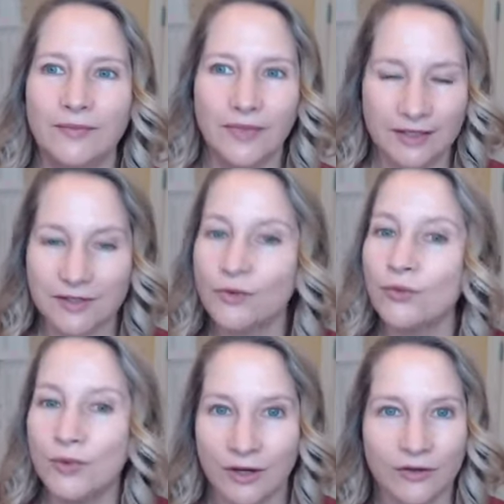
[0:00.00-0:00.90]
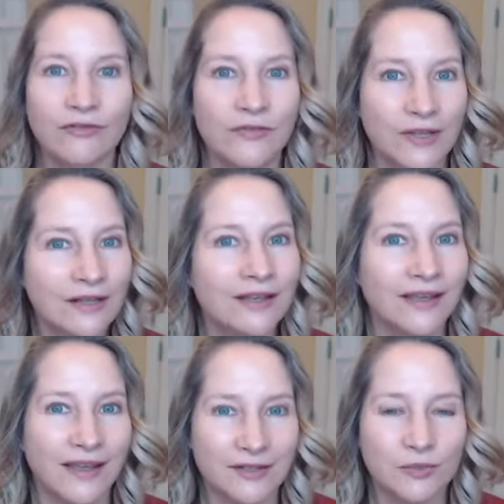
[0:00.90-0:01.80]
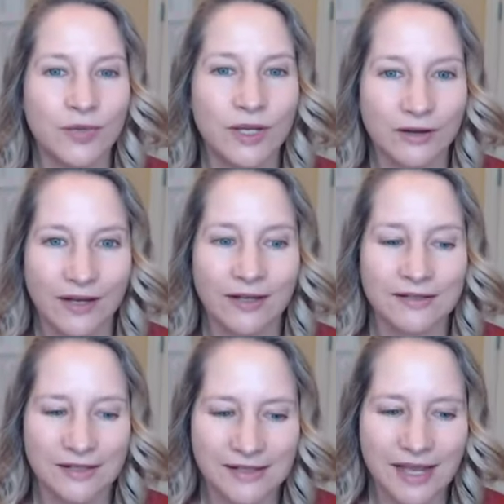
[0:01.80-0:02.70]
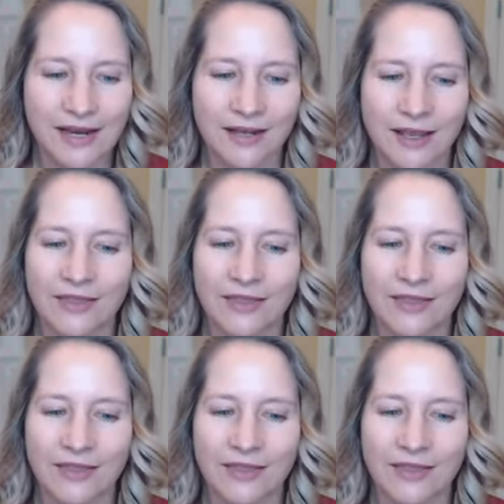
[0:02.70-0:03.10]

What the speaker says: It's a weird feeling. It's weird and it's unsettling.